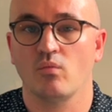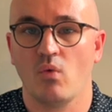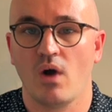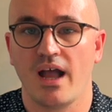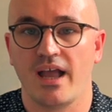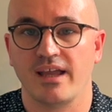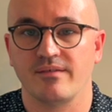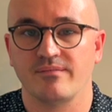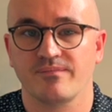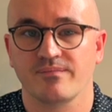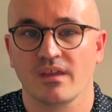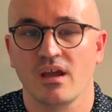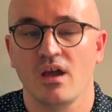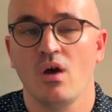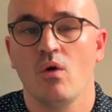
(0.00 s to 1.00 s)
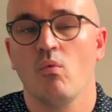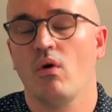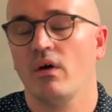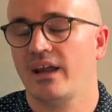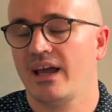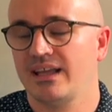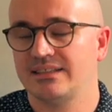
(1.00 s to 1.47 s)
way.
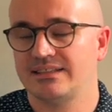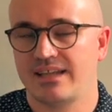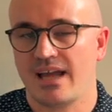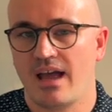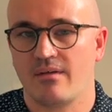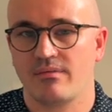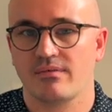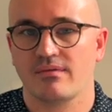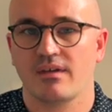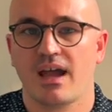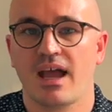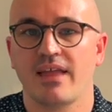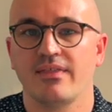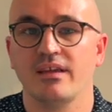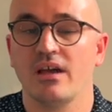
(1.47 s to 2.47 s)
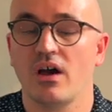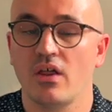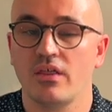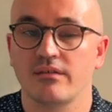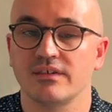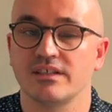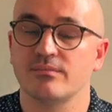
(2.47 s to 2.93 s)
One has depth and the
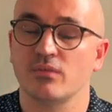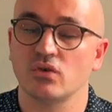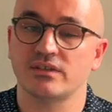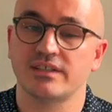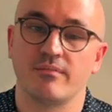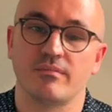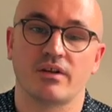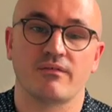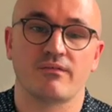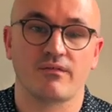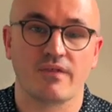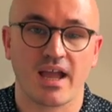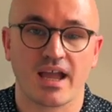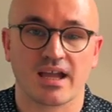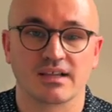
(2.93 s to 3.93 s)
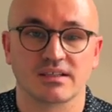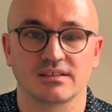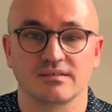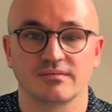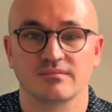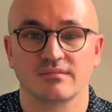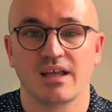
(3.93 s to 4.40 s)
other is more statement of
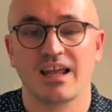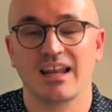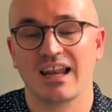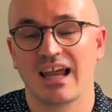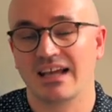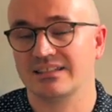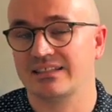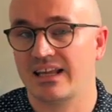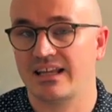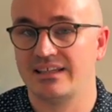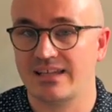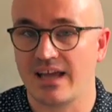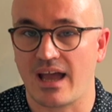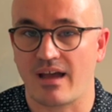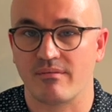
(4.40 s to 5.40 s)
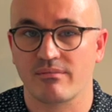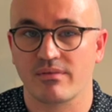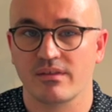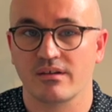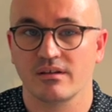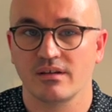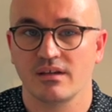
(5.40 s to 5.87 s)
facts and lacks any
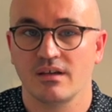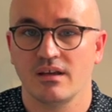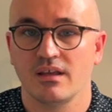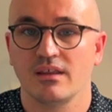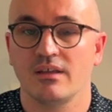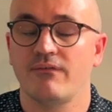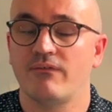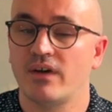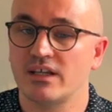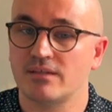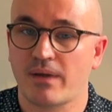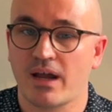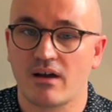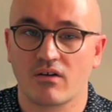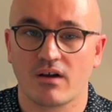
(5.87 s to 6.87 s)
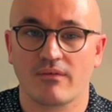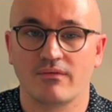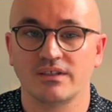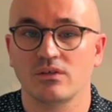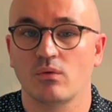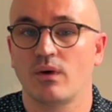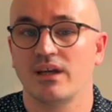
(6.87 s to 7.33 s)
depth. The first
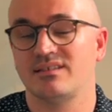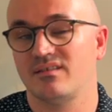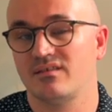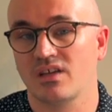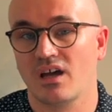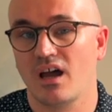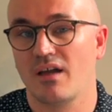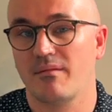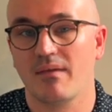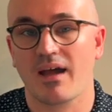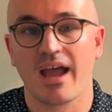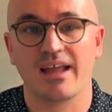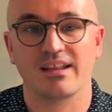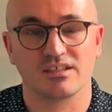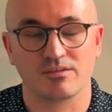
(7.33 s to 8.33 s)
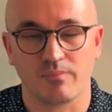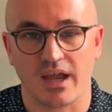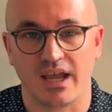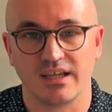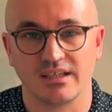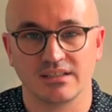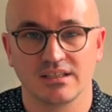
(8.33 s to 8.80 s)
paragraph is a waste of time and
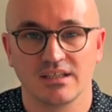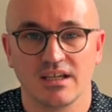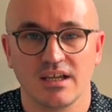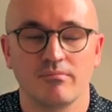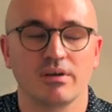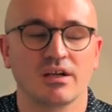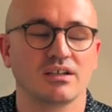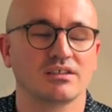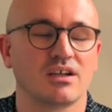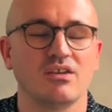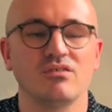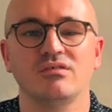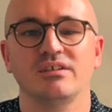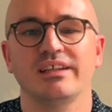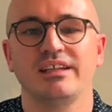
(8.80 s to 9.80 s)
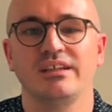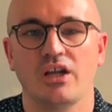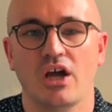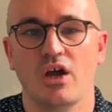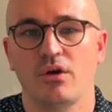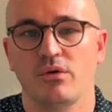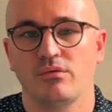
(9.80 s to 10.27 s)
space because I already
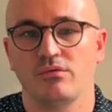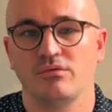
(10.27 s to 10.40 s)
know